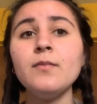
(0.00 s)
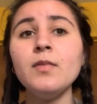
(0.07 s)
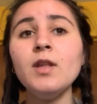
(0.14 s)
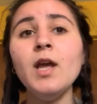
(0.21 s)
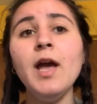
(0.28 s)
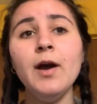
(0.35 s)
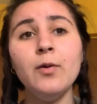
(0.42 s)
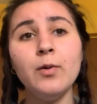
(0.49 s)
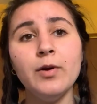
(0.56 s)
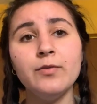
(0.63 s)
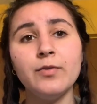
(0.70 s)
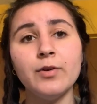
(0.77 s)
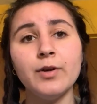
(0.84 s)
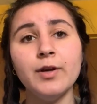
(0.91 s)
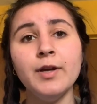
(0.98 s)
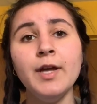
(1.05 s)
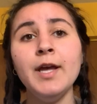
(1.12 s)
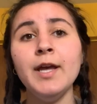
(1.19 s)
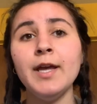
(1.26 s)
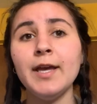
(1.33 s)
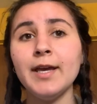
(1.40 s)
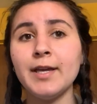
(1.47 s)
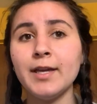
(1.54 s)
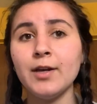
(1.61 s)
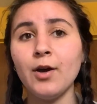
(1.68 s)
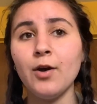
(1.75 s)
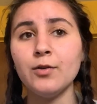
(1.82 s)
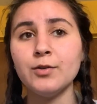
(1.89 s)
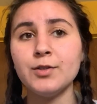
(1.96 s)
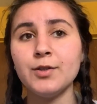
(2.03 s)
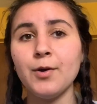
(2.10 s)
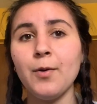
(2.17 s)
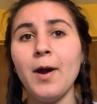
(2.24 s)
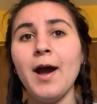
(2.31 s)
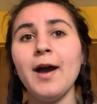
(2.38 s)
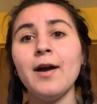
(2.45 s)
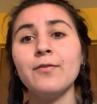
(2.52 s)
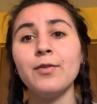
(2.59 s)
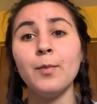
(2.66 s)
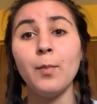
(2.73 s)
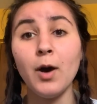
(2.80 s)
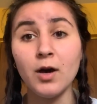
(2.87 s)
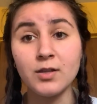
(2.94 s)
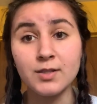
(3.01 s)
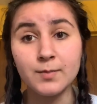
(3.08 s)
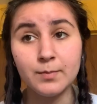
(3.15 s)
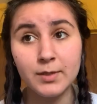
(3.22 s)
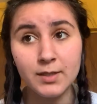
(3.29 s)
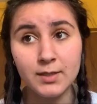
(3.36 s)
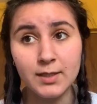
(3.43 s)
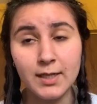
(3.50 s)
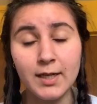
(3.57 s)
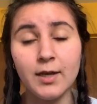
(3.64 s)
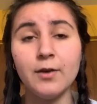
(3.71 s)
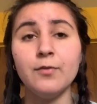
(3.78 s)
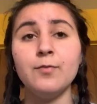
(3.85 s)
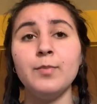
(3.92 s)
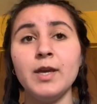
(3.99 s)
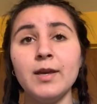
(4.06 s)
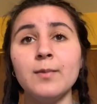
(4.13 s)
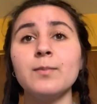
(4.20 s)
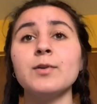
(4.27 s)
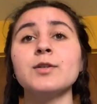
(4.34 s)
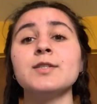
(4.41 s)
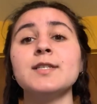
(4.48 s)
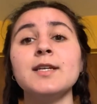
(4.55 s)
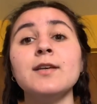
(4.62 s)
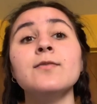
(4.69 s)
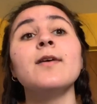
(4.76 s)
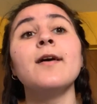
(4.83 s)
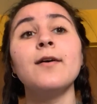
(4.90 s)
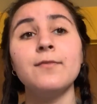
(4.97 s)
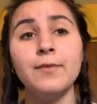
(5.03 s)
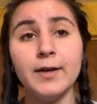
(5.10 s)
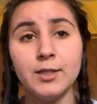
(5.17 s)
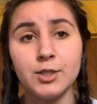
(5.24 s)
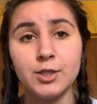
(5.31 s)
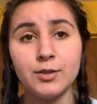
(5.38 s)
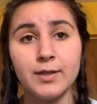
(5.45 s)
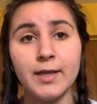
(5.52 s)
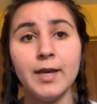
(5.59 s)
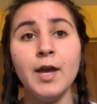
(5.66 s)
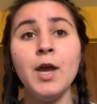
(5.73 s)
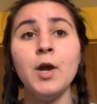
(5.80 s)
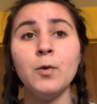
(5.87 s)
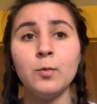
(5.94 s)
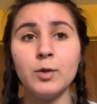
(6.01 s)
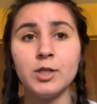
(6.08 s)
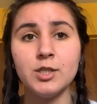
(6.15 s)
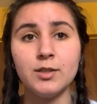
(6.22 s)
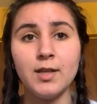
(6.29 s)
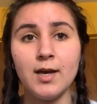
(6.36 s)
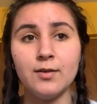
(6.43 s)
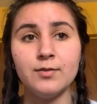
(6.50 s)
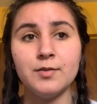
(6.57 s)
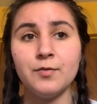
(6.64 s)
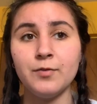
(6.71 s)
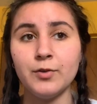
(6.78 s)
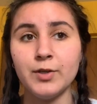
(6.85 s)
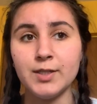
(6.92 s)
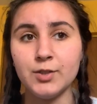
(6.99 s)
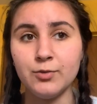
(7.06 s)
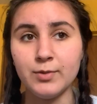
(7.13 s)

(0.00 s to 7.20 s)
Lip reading: However, it can also have the possibility of being perceived eventually, which allows for it to